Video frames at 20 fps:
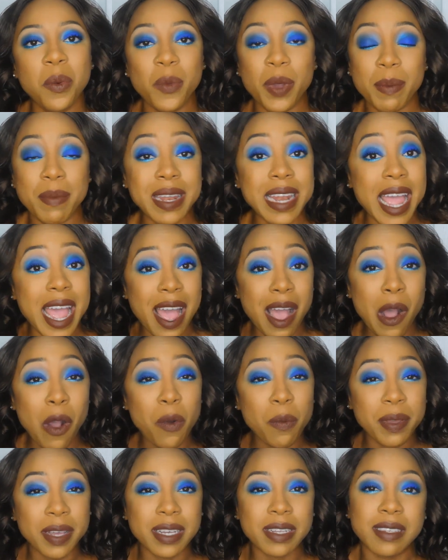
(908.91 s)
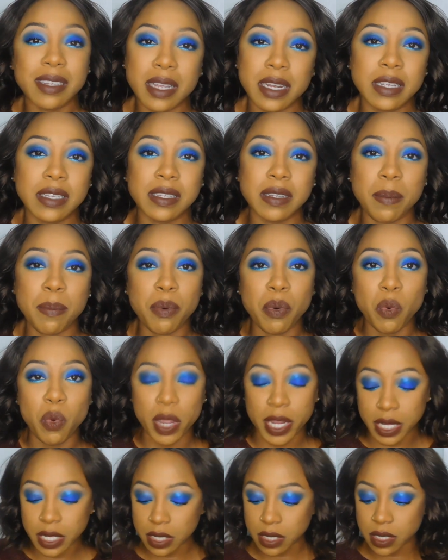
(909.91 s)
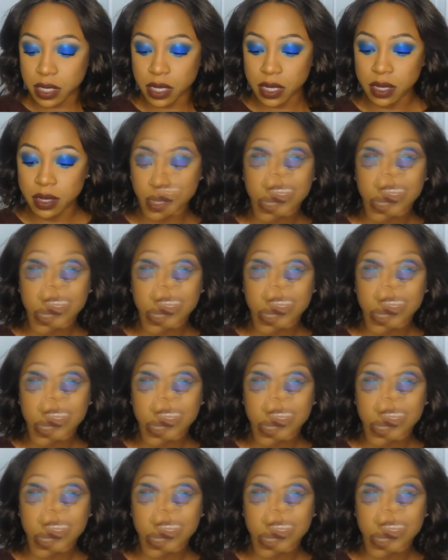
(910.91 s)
women out, because it is the point.